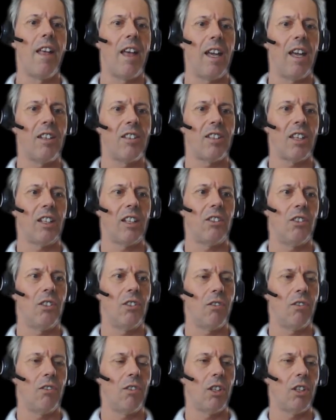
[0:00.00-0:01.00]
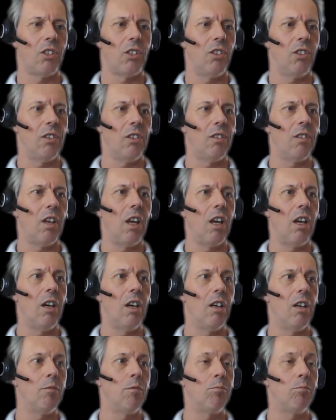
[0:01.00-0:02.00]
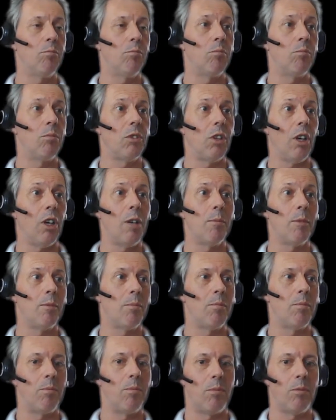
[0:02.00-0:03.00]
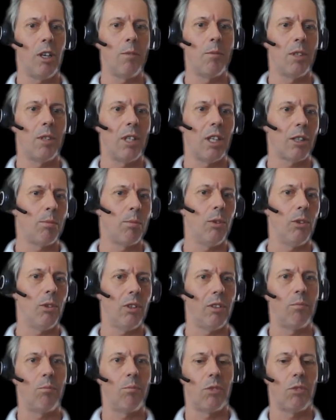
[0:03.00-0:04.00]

a sanctioned Russian um, diamond diamond exporter.